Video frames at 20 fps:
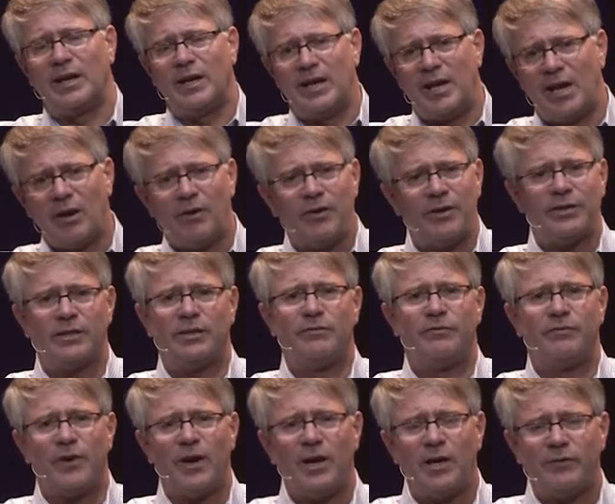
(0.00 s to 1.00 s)
carrot in
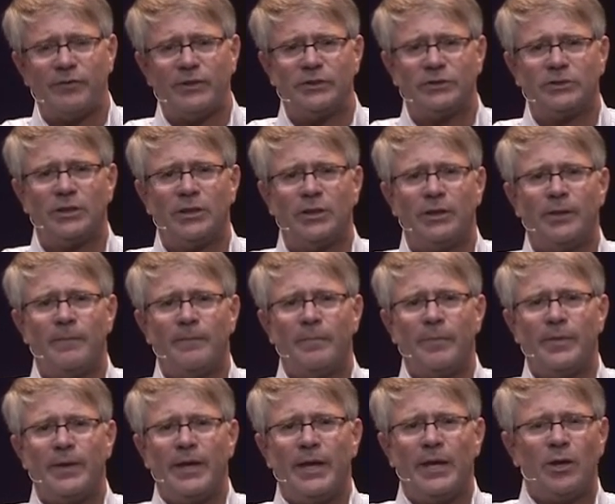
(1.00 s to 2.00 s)
front of us,
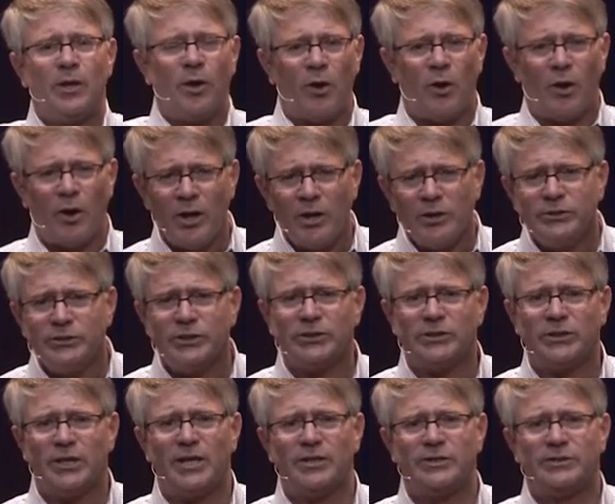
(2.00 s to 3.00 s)
it causes
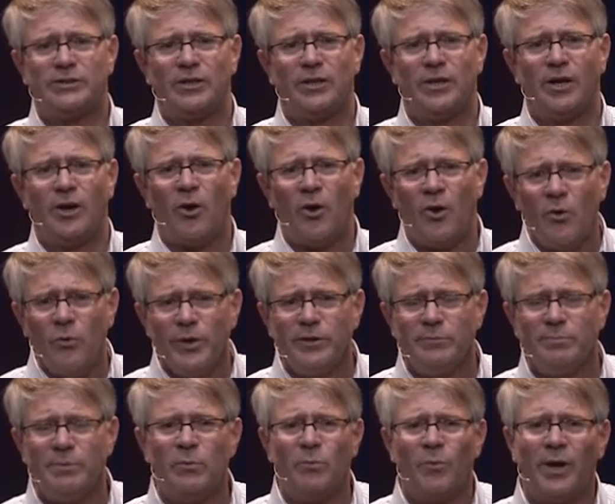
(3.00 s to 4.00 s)
us to always
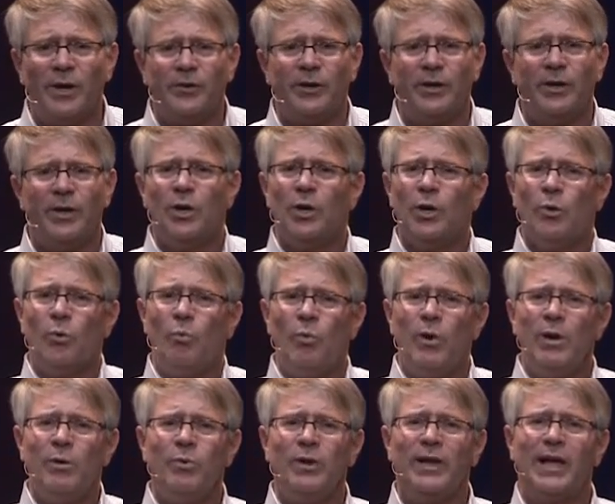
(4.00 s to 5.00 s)
be wondering,
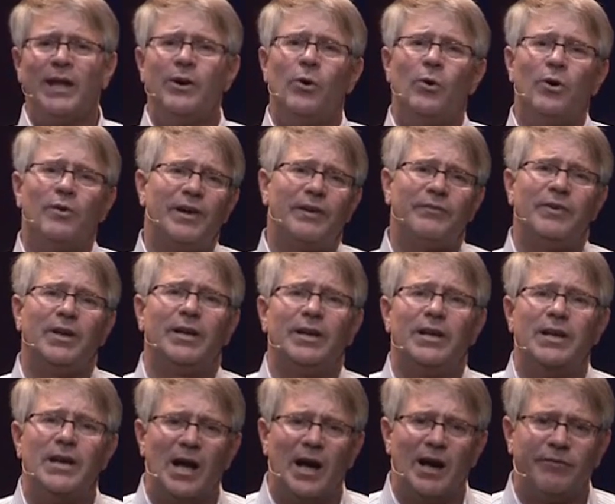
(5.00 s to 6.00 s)
when will I know if I've done
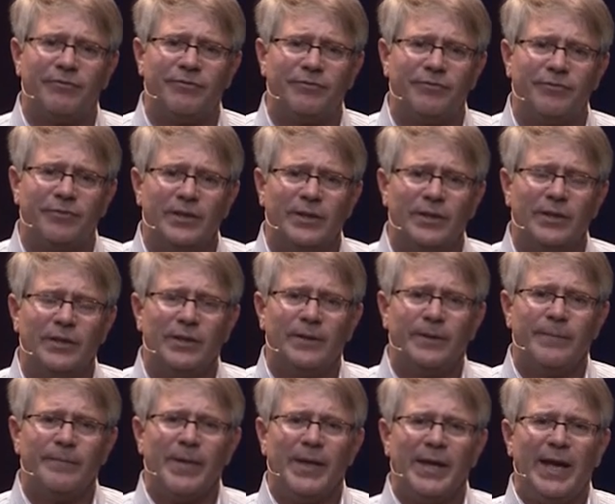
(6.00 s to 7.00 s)
enough?
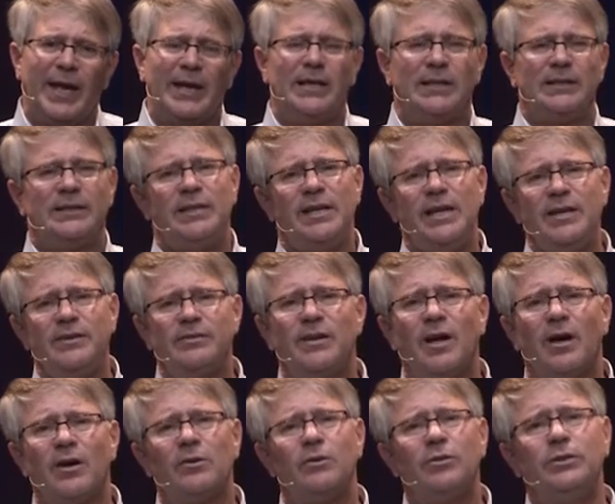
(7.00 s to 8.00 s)
And it leads
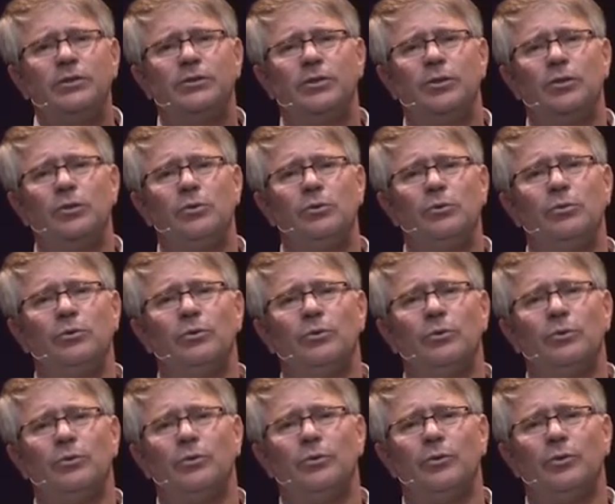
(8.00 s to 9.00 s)
not only to
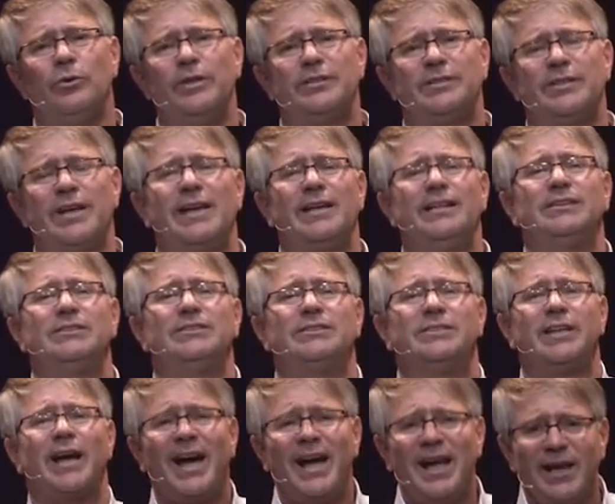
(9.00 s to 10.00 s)
this
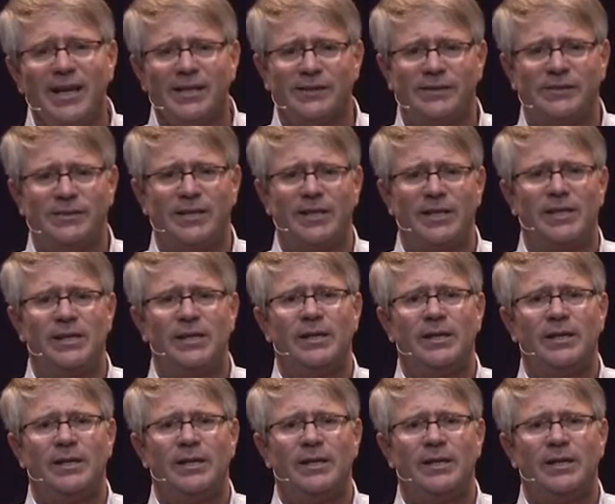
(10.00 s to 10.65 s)
anxiety